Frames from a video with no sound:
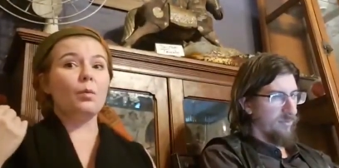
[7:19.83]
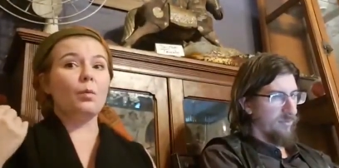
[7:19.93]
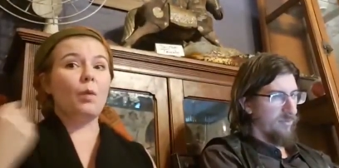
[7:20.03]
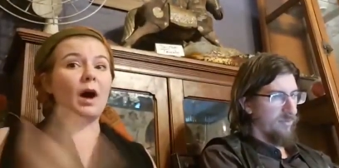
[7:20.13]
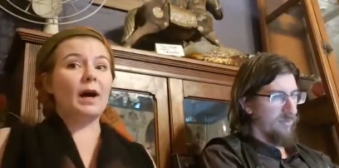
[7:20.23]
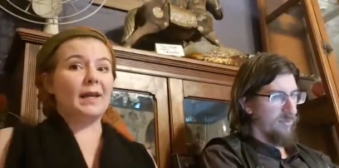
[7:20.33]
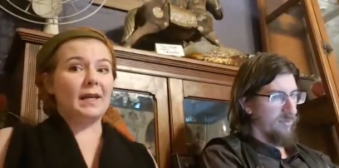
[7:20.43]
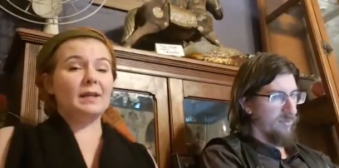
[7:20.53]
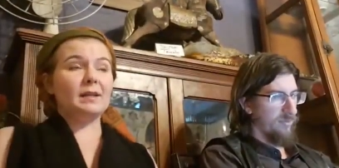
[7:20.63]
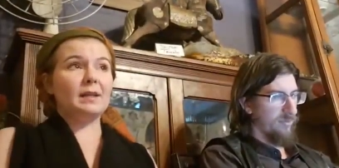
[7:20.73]

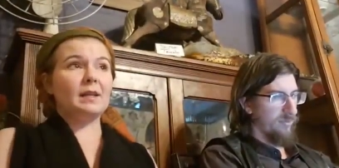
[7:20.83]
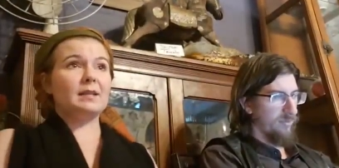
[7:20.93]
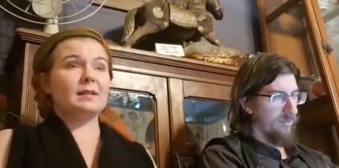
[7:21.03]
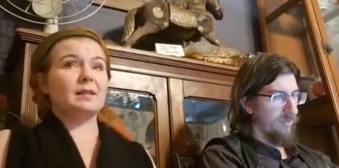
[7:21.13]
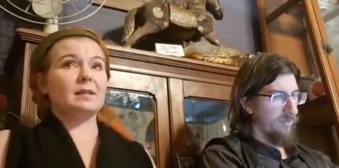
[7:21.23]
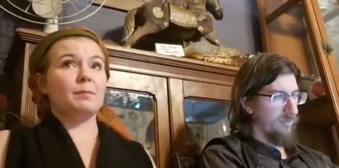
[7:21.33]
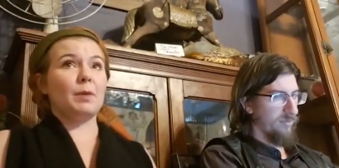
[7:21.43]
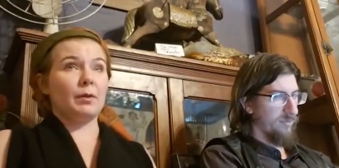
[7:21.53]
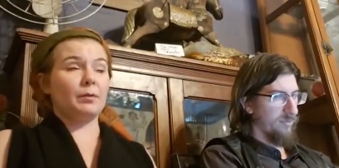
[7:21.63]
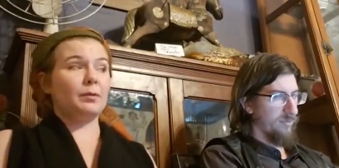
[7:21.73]
Speaker 1: why is this
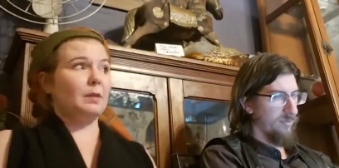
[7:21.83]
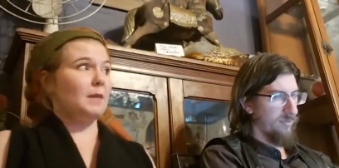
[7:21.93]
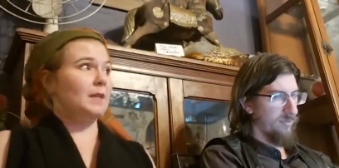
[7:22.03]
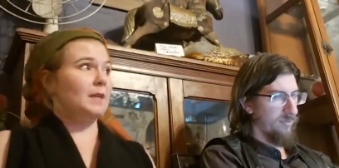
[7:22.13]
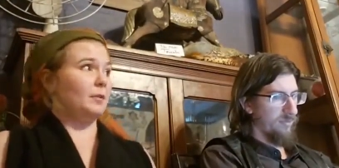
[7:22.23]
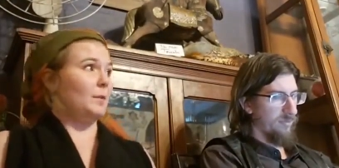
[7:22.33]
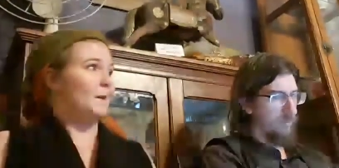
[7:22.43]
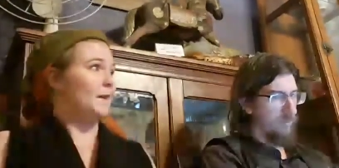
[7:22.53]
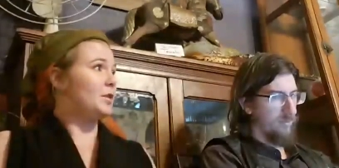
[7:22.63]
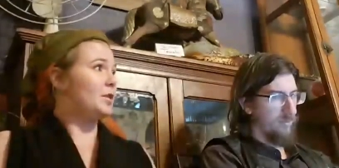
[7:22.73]
bothering me so
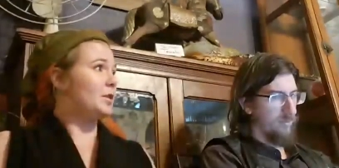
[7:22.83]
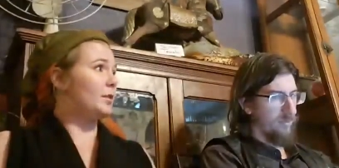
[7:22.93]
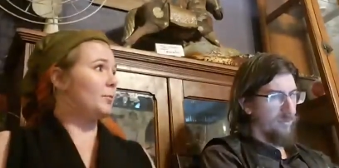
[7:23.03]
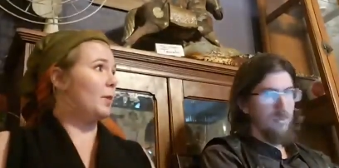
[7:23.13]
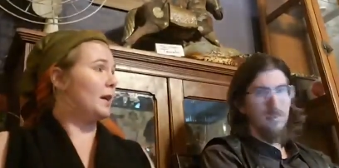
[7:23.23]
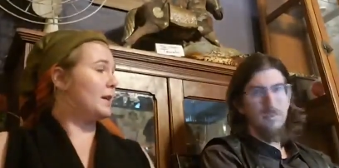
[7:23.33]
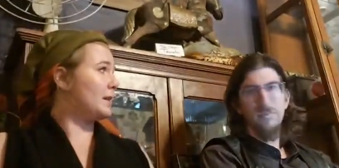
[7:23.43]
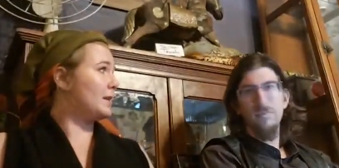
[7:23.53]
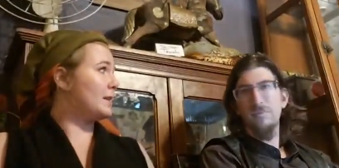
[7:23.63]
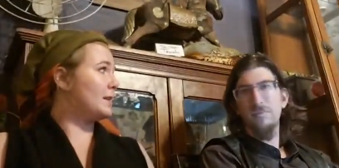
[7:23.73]
much? Why
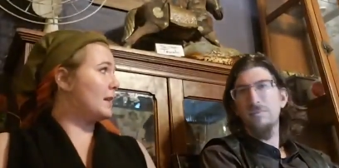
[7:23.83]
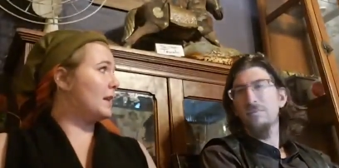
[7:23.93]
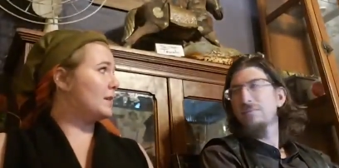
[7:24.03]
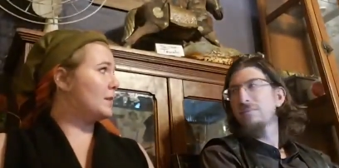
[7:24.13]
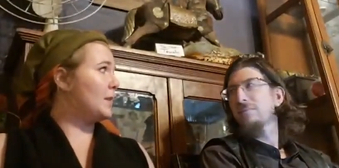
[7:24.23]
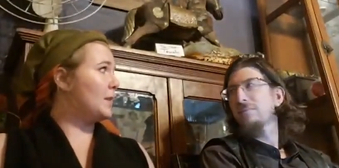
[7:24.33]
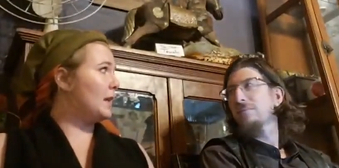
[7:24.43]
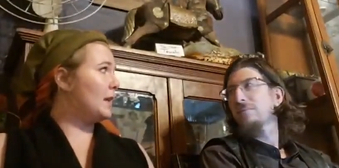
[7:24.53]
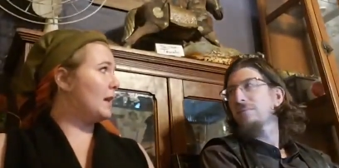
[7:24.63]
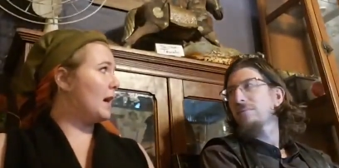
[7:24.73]
is it sticking to
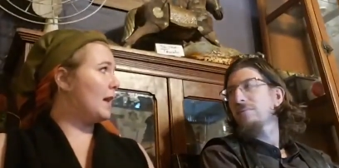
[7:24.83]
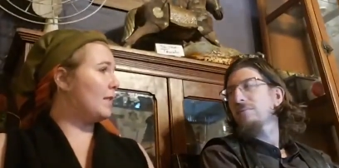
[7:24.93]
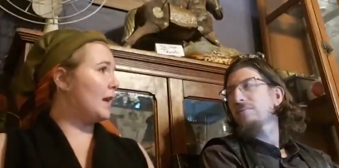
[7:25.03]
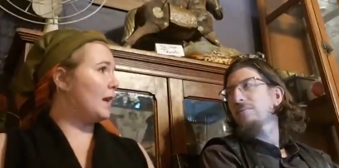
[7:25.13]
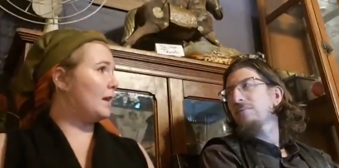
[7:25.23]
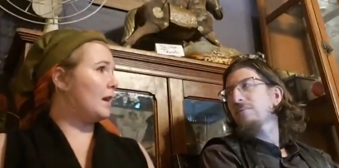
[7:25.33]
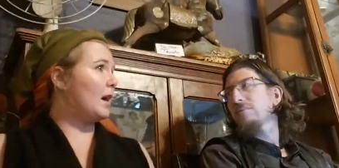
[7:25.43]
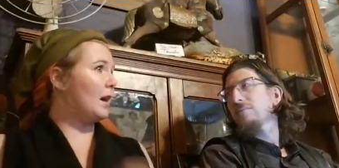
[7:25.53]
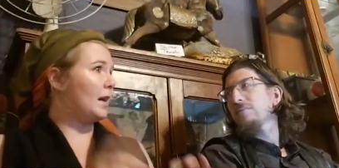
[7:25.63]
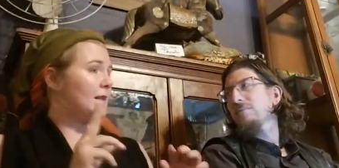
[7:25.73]
me? And then
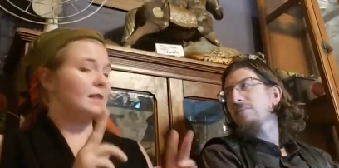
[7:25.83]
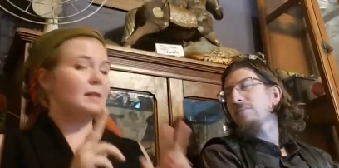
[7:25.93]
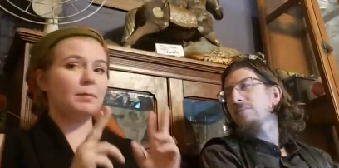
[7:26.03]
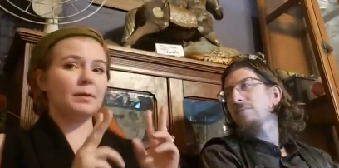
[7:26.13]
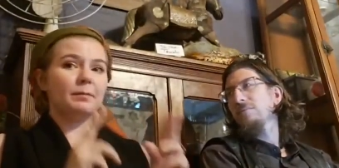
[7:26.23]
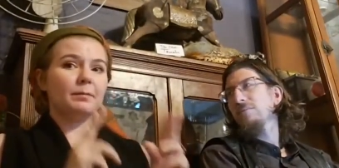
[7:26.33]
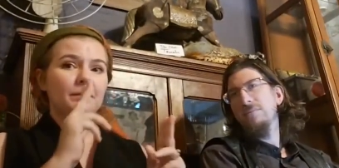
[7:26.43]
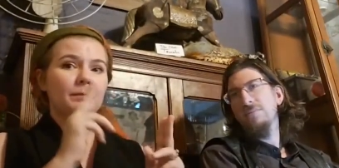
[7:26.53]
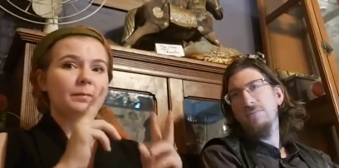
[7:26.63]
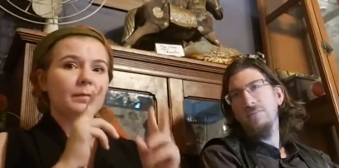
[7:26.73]
I snip
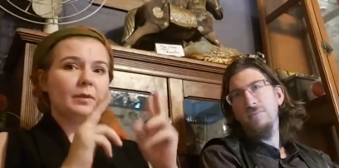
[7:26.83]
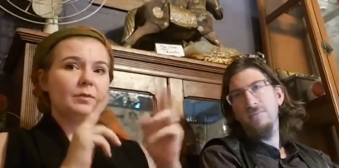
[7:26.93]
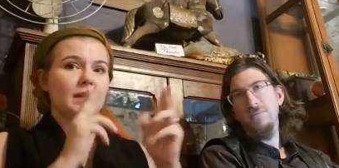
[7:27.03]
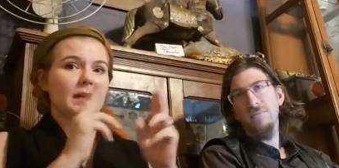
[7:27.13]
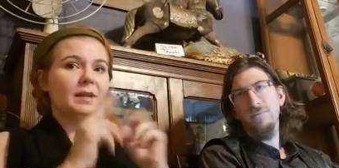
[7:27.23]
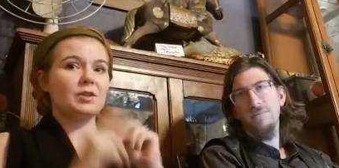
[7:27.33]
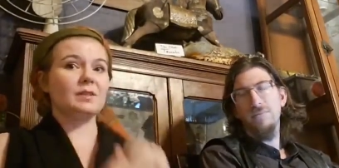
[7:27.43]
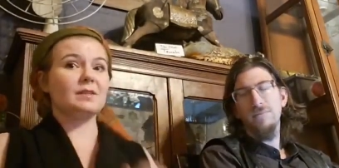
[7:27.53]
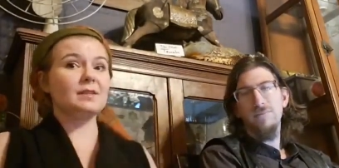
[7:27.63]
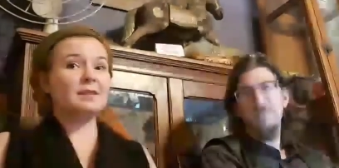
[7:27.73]
those
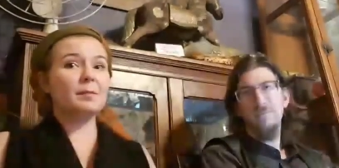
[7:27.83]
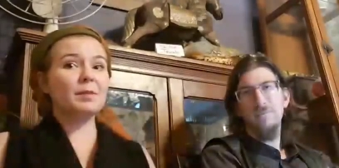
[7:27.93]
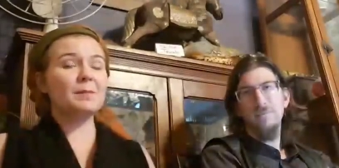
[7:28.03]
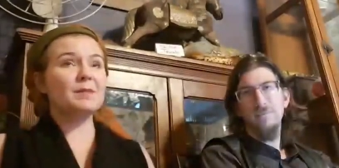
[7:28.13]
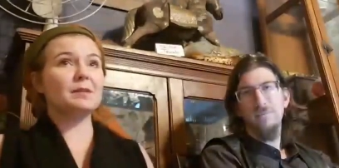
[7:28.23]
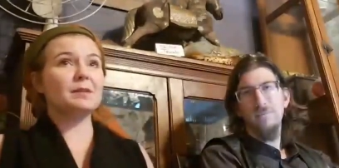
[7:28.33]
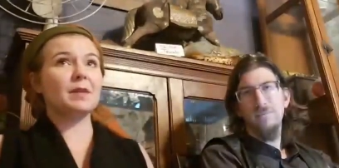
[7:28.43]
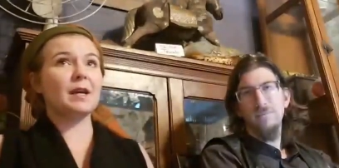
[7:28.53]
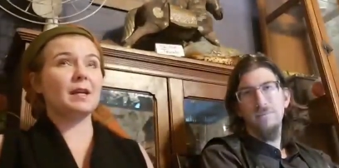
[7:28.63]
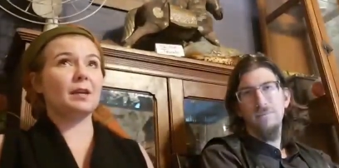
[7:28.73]
connections. And sometimes I
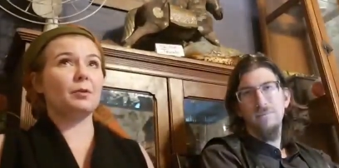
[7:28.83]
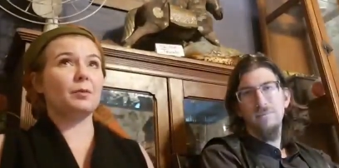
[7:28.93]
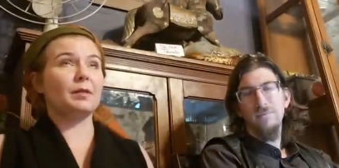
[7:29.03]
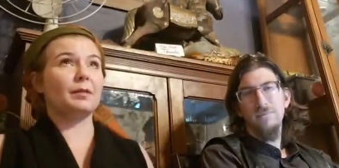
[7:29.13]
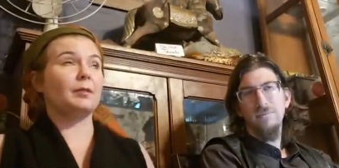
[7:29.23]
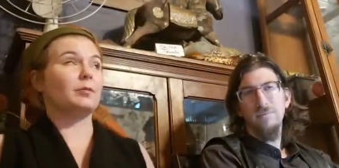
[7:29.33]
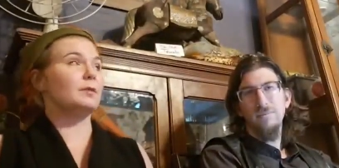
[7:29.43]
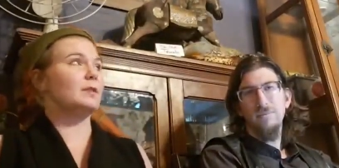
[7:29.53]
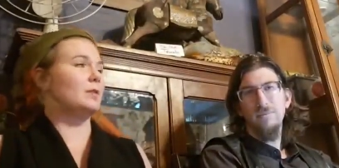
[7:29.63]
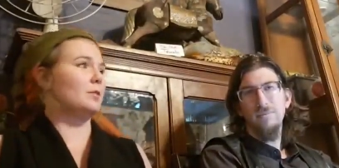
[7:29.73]
do that, you know, with
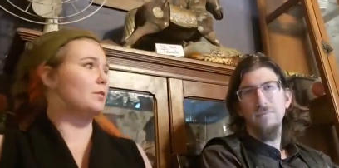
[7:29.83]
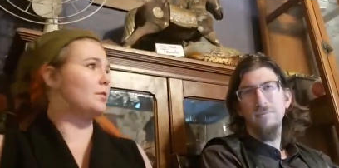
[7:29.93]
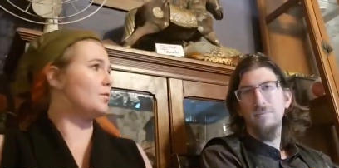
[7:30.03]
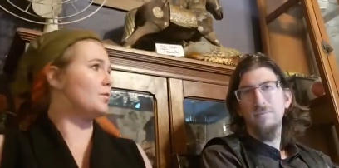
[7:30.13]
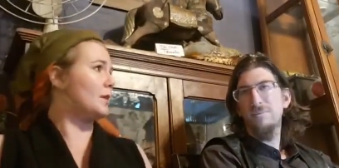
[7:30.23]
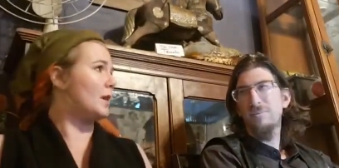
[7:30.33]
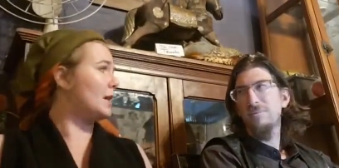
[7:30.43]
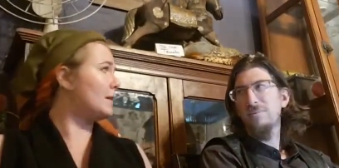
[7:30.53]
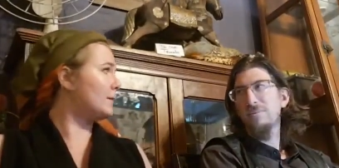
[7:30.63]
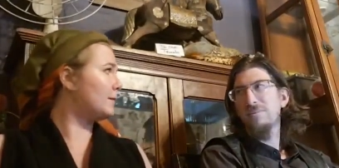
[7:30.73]
literal scissors or a
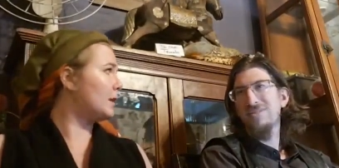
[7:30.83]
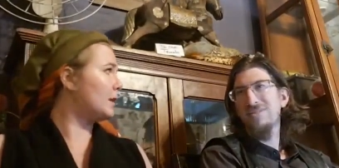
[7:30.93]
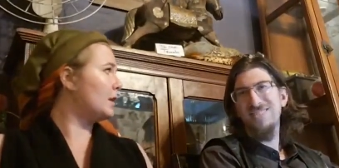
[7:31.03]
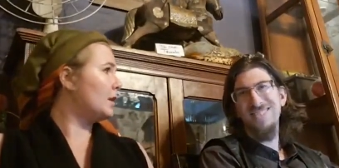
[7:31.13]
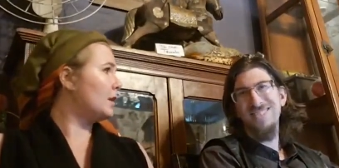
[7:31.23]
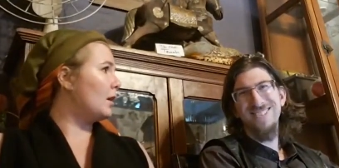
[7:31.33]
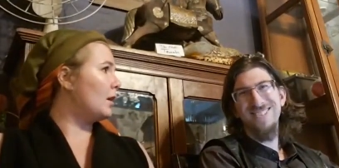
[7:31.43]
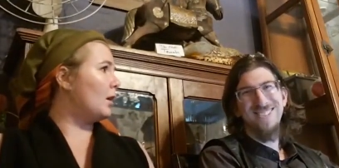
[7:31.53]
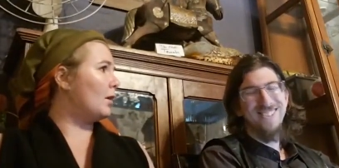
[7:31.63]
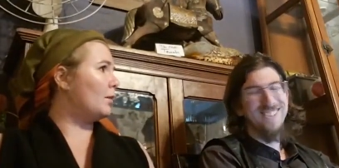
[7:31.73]
knife.
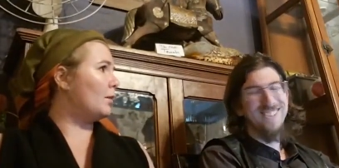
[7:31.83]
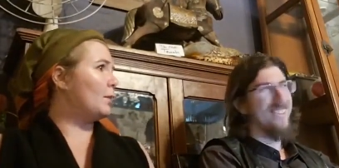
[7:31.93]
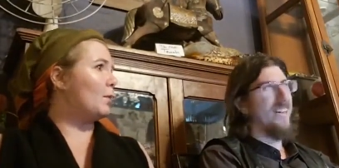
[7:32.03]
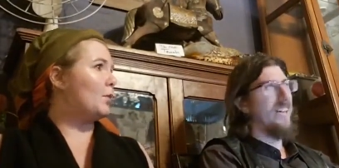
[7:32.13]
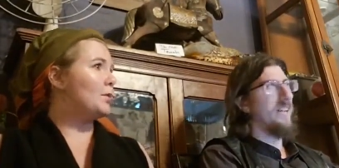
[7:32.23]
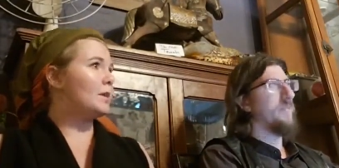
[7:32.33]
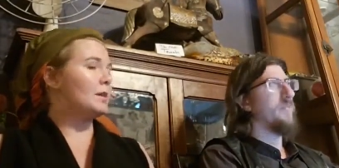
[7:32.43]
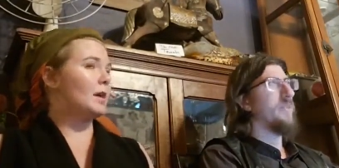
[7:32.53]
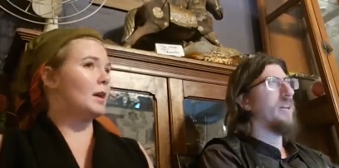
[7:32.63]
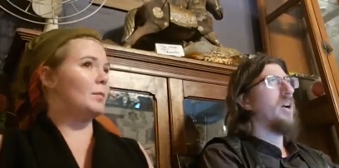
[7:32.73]
Um, but most
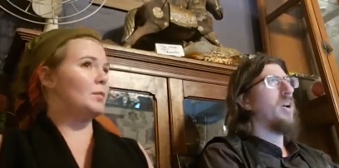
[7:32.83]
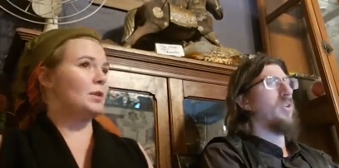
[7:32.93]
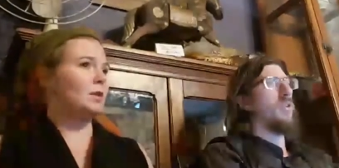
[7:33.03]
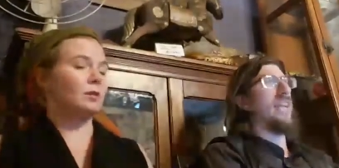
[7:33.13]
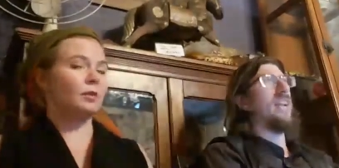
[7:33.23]
of the time, just